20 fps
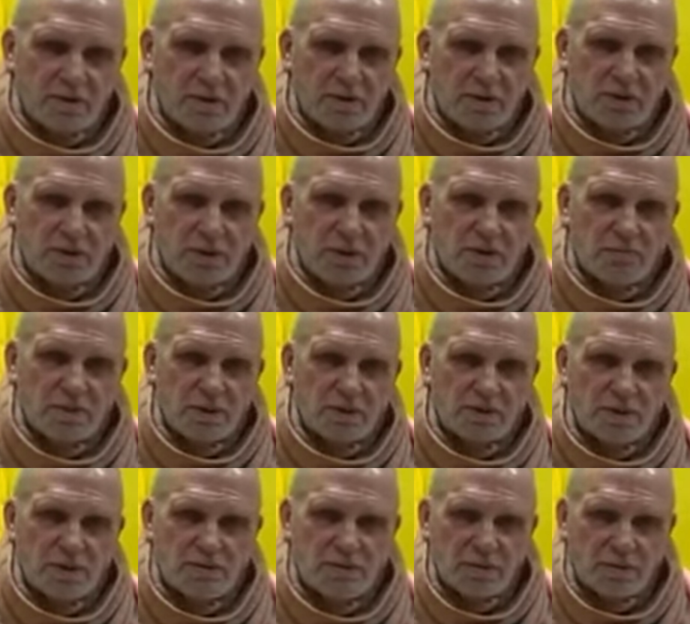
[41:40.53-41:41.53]
that Srila
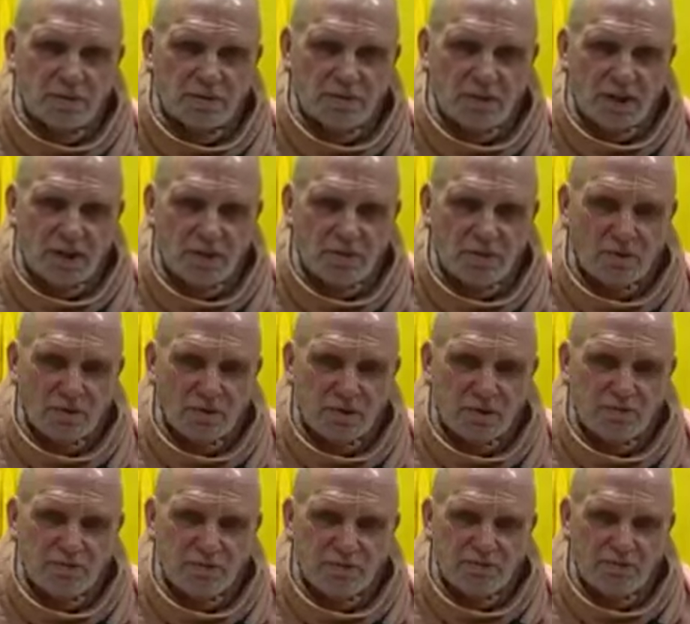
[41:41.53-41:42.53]
Bhaktivinoda Thakur
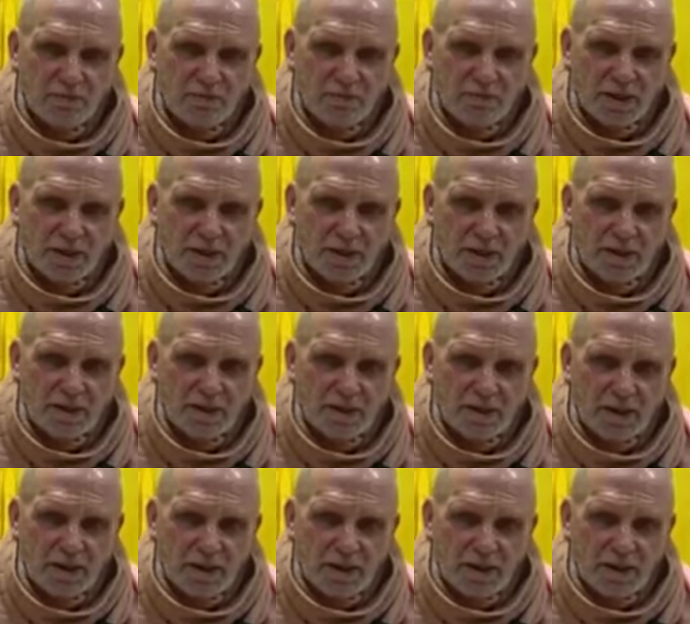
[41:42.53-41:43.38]
is performing here.